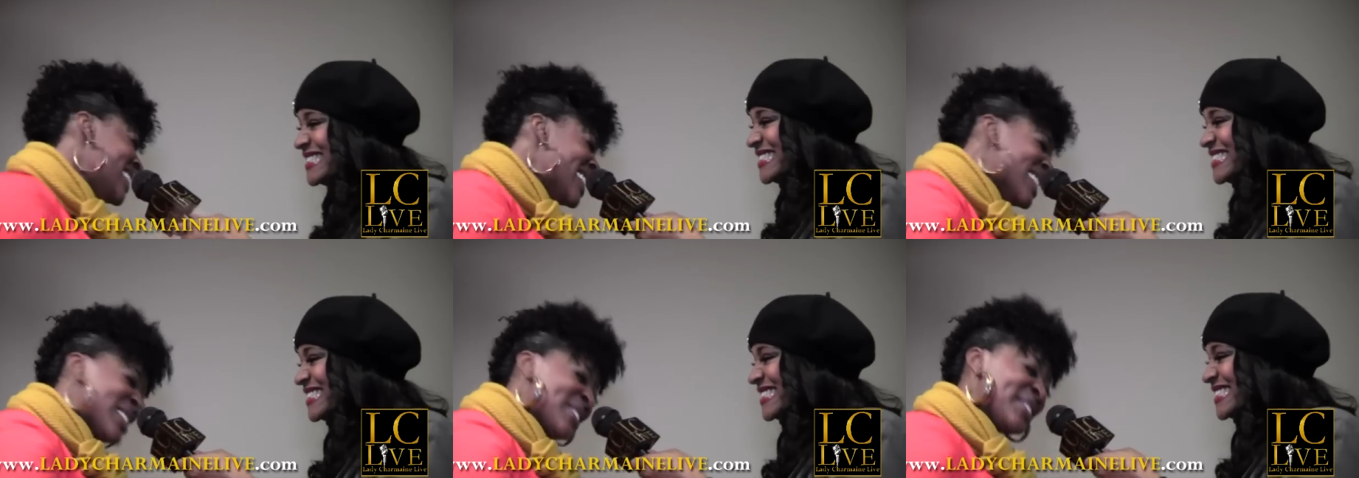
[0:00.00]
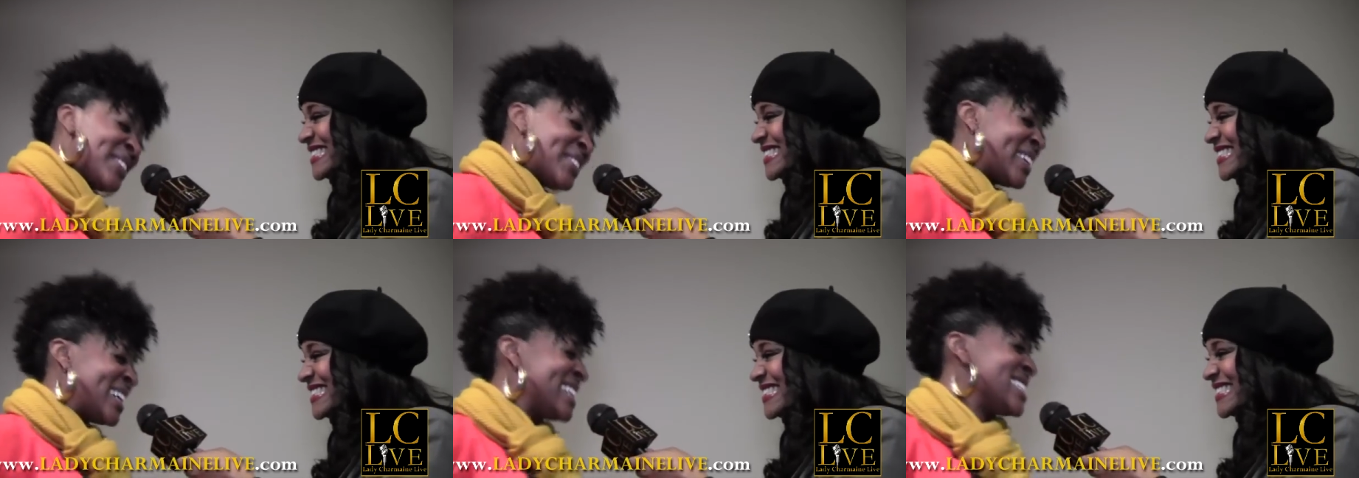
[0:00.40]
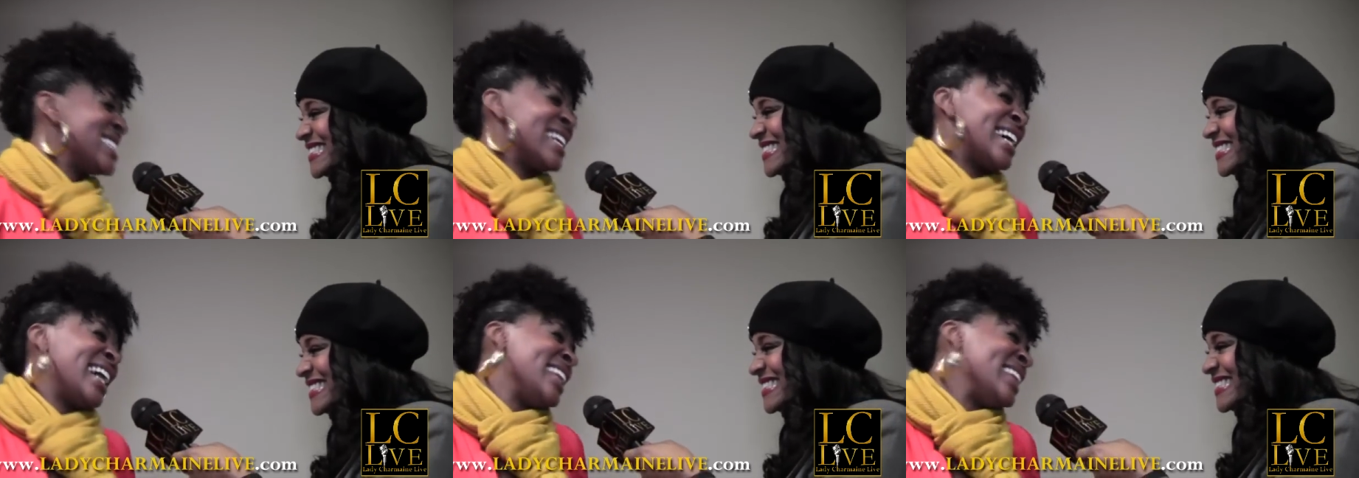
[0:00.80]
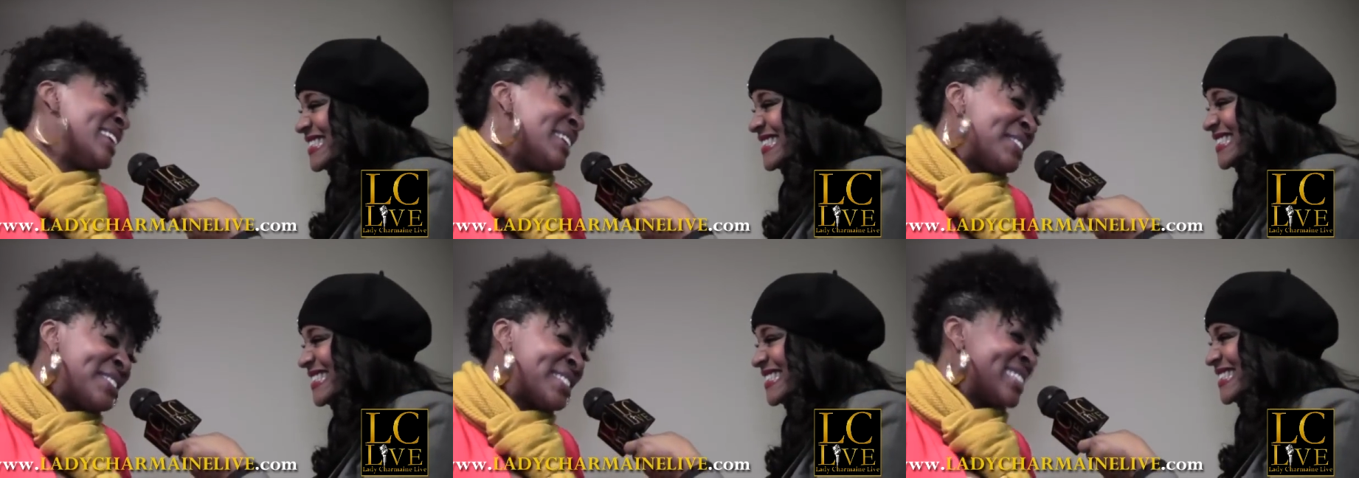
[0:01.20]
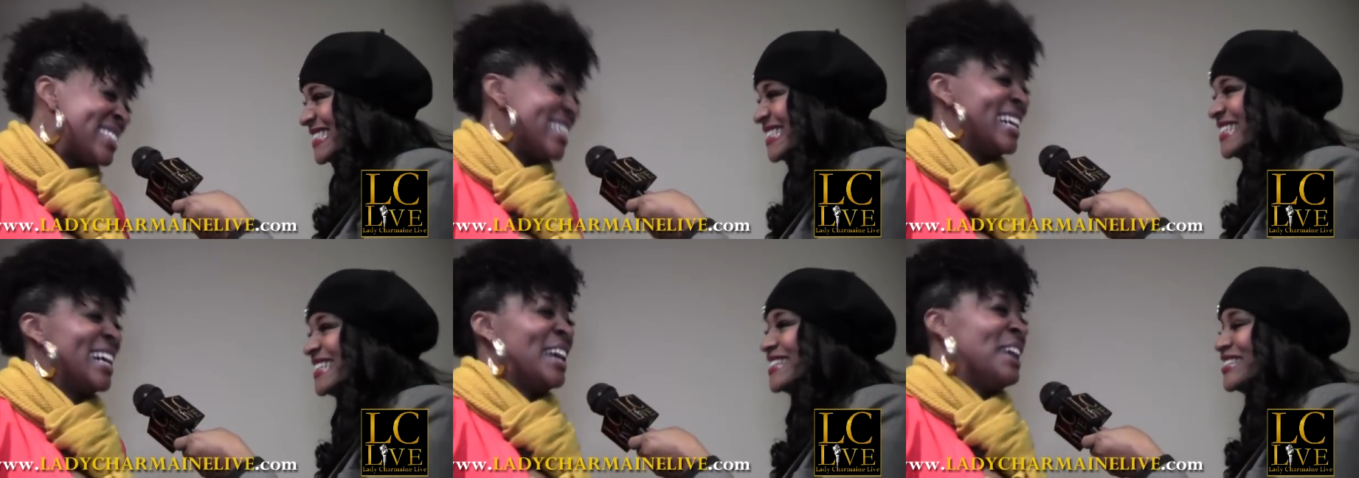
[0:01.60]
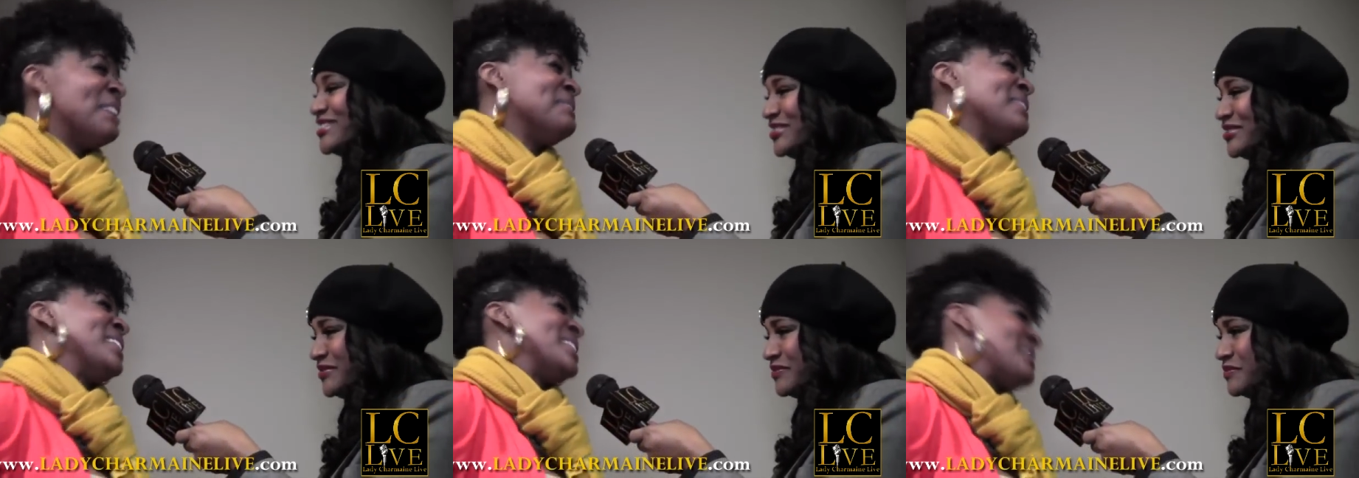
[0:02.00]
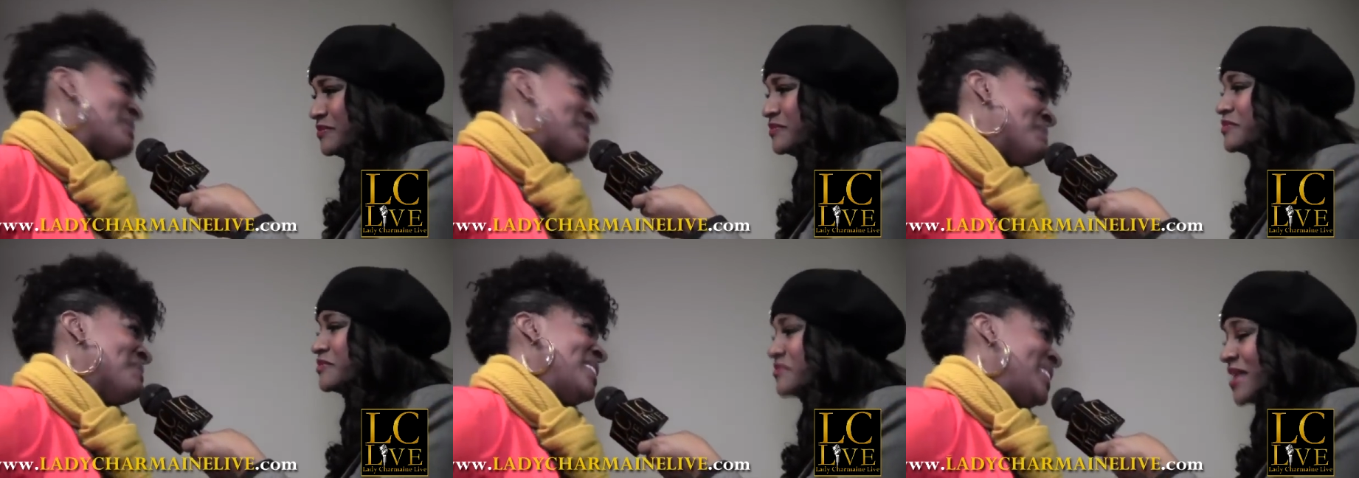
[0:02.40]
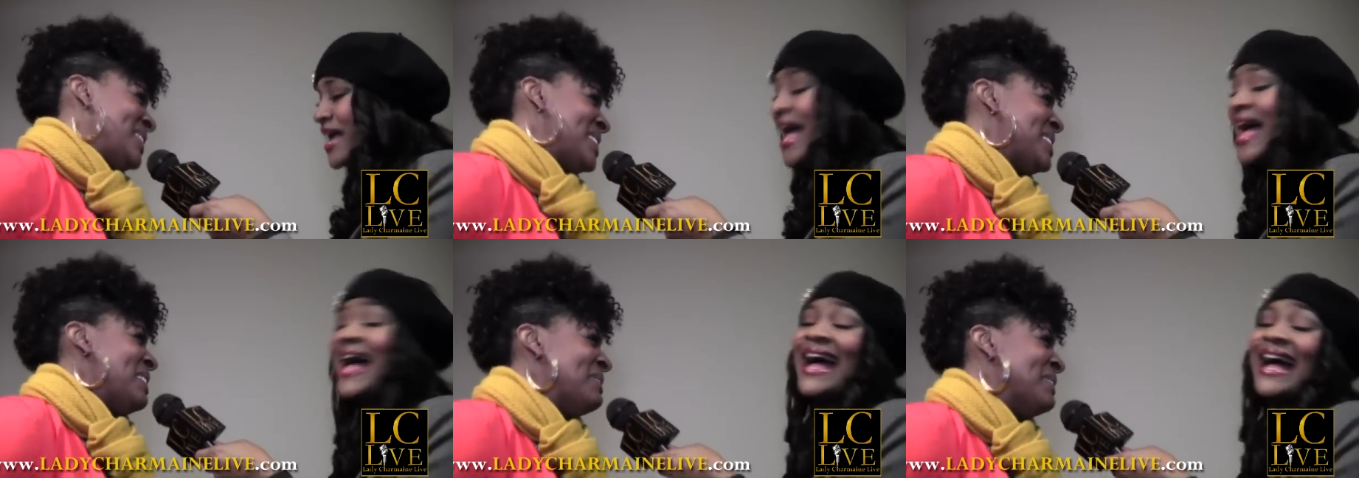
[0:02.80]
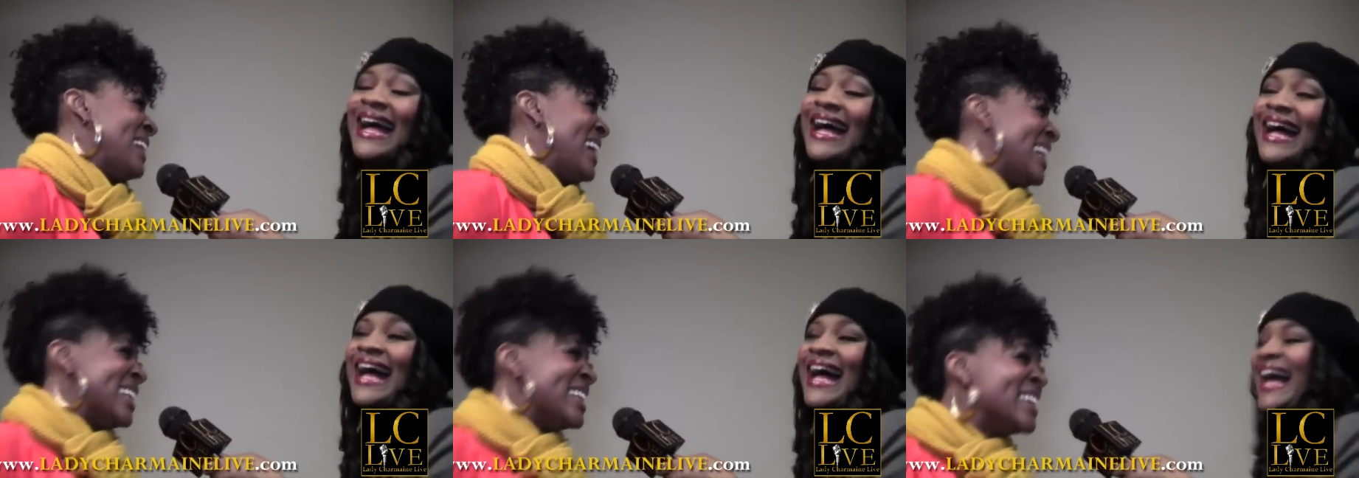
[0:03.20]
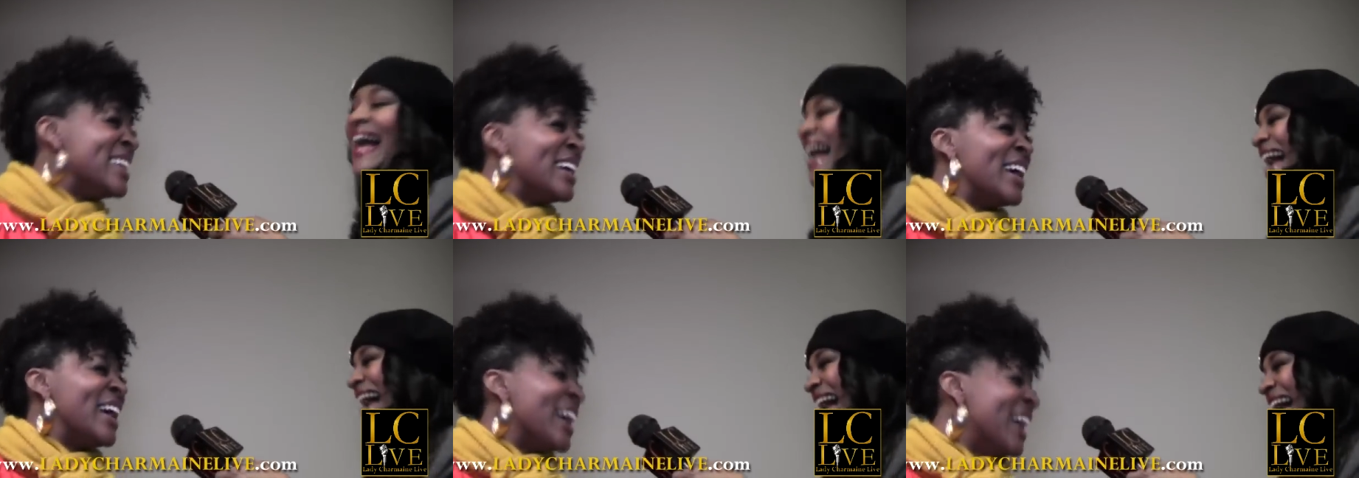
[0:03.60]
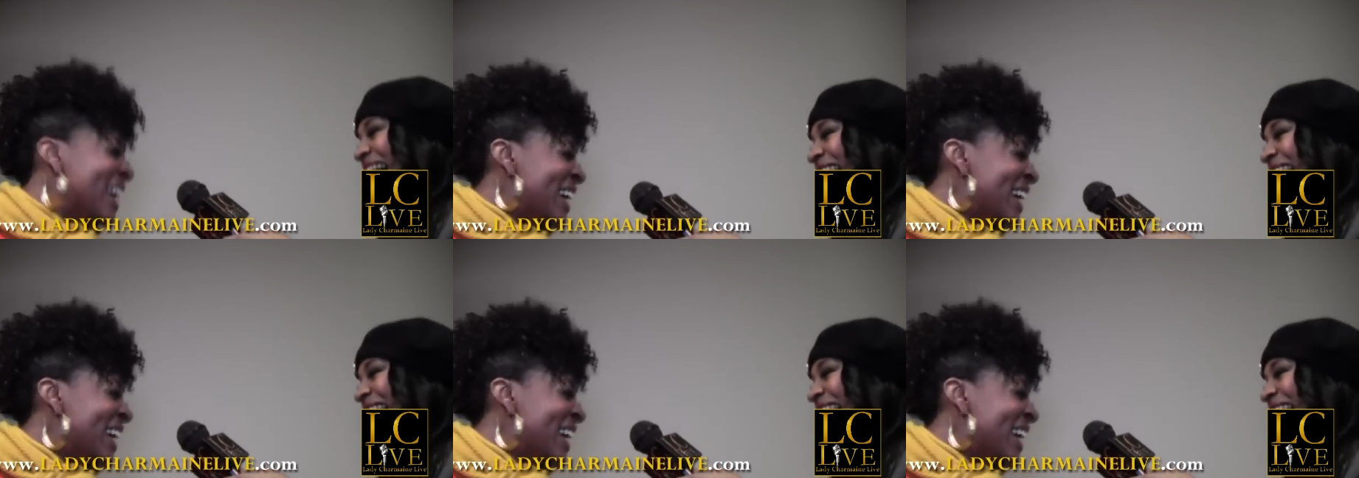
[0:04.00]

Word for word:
Speaker 1: needs some grace. I love her. Might as well make her somebody, you know.